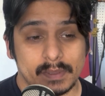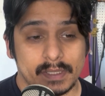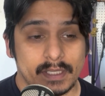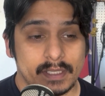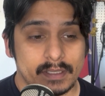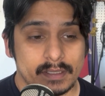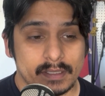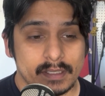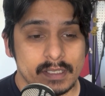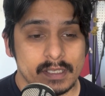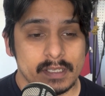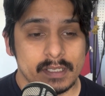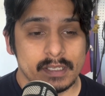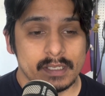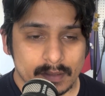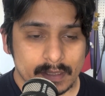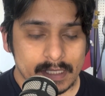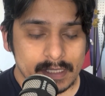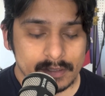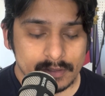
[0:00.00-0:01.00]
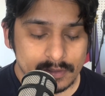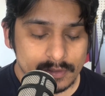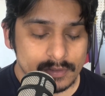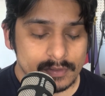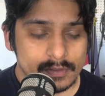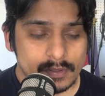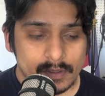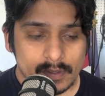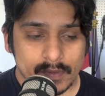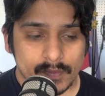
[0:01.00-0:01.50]
Like, things just
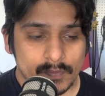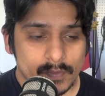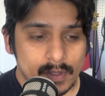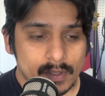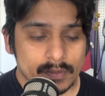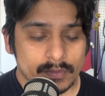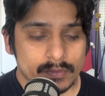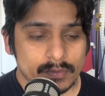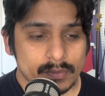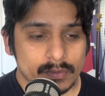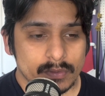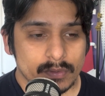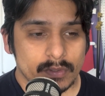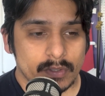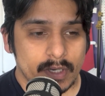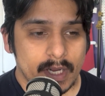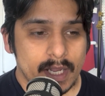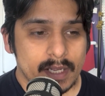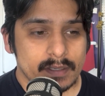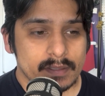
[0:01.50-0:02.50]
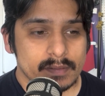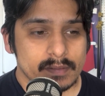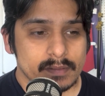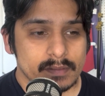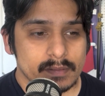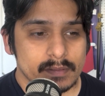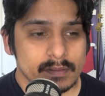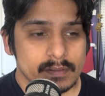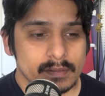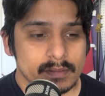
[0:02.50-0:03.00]
started falling through the
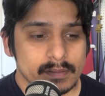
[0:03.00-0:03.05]
cracks.